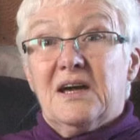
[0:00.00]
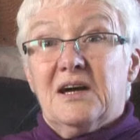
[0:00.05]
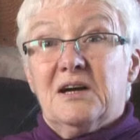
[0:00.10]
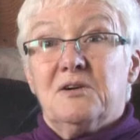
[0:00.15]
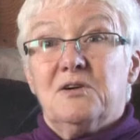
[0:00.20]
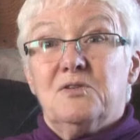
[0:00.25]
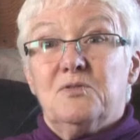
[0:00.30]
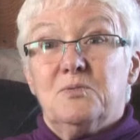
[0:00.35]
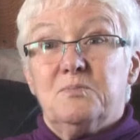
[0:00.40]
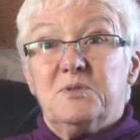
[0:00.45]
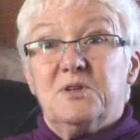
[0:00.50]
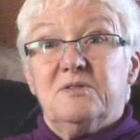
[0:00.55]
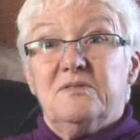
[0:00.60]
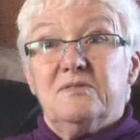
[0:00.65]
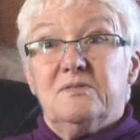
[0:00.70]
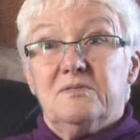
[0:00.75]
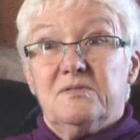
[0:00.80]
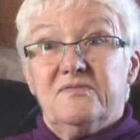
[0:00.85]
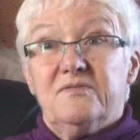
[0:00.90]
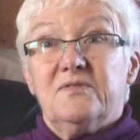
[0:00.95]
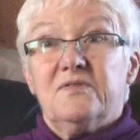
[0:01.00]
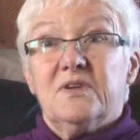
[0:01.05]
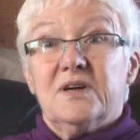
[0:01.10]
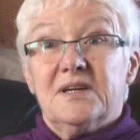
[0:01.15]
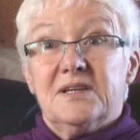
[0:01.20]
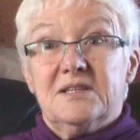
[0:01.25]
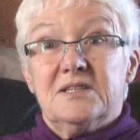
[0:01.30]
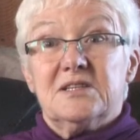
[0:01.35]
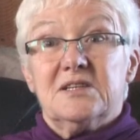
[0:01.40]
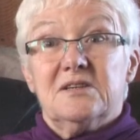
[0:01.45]
I hope to
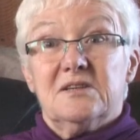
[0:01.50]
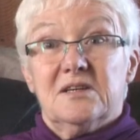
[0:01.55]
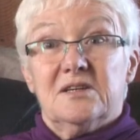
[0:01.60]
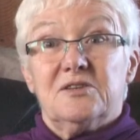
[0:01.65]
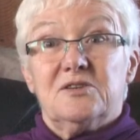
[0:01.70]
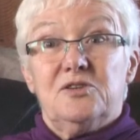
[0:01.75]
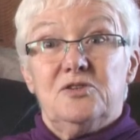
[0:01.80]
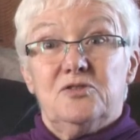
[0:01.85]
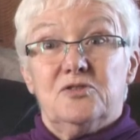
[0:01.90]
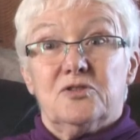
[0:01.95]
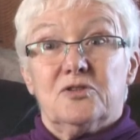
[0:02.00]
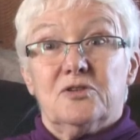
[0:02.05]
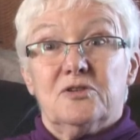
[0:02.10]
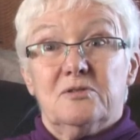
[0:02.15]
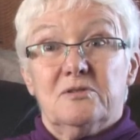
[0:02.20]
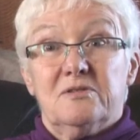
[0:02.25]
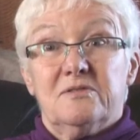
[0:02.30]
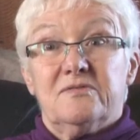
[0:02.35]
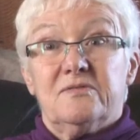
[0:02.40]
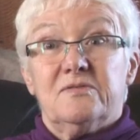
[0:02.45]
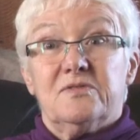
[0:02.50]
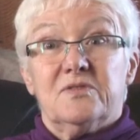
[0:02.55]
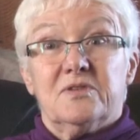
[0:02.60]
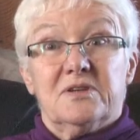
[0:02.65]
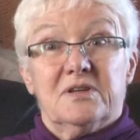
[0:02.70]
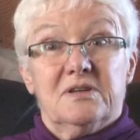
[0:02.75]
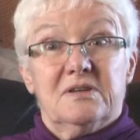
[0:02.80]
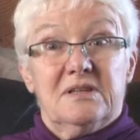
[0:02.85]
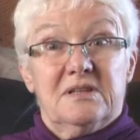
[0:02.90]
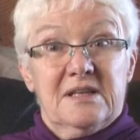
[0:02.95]
find a cure
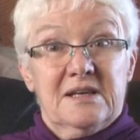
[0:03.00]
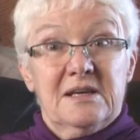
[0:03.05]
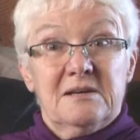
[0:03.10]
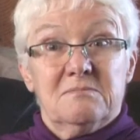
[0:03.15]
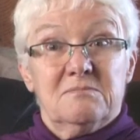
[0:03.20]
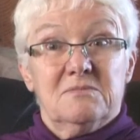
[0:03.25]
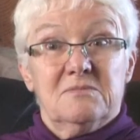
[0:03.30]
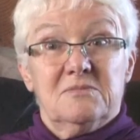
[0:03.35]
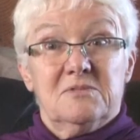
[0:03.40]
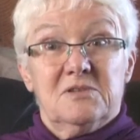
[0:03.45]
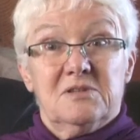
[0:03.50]
for them.